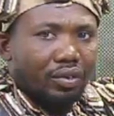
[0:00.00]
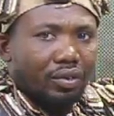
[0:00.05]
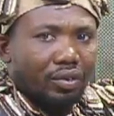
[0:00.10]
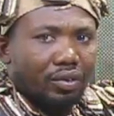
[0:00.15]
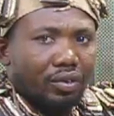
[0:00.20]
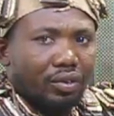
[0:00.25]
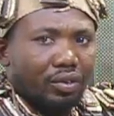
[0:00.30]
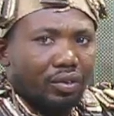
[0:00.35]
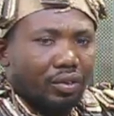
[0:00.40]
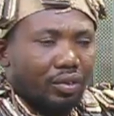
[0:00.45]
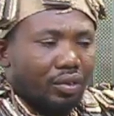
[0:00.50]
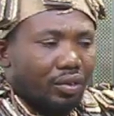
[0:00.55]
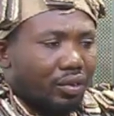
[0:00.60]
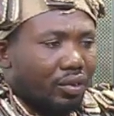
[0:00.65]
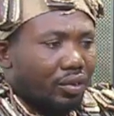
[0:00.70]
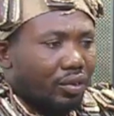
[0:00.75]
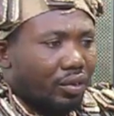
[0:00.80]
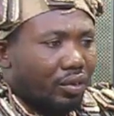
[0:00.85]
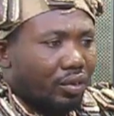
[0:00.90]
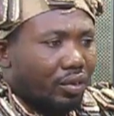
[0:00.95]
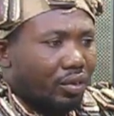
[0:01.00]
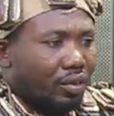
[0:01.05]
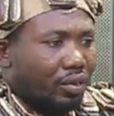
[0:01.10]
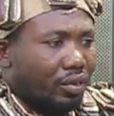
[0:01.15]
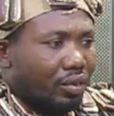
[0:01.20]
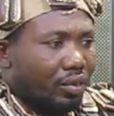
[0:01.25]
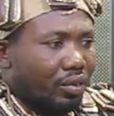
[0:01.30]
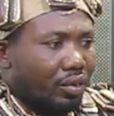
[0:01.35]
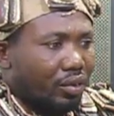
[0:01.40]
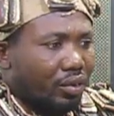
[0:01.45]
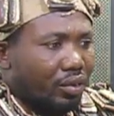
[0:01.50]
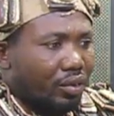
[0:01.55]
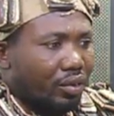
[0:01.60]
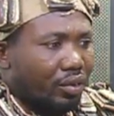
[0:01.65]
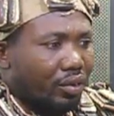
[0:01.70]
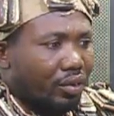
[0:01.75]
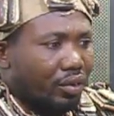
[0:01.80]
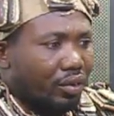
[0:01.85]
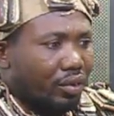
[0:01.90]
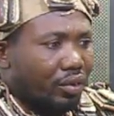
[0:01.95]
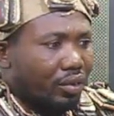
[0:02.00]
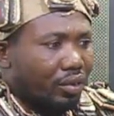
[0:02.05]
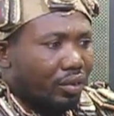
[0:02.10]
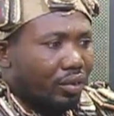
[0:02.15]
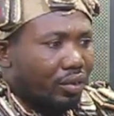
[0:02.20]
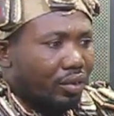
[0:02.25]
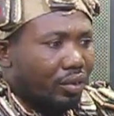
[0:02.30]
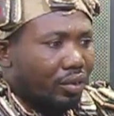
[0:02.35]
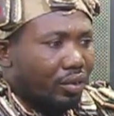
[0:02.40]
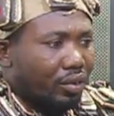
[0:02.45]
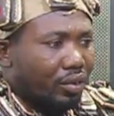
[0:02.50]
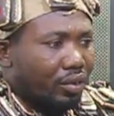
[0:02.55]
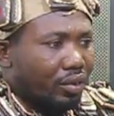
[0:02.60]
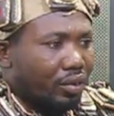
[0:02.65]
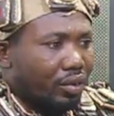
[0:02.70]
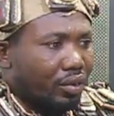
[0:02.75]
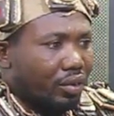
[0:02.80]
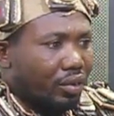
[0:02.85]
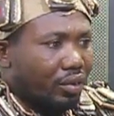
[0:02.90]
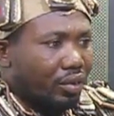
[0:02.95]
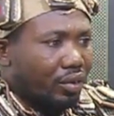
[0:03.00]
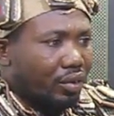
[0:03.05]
The person shown says nothing.